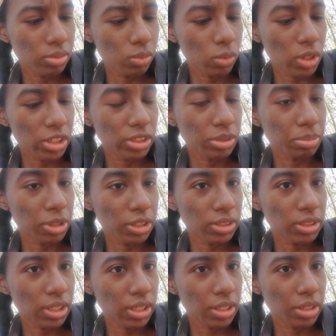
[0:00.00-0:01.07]
watched them all the
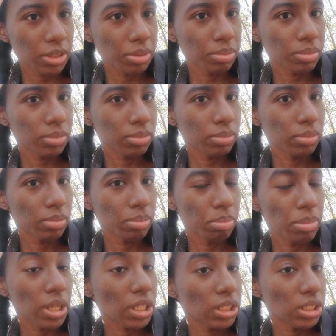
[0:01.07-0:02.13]
time
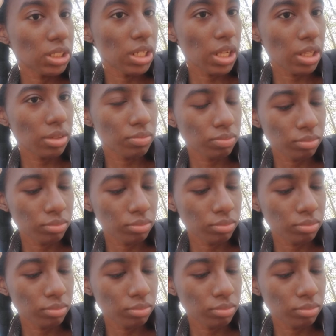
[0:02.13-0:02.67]
back in the day.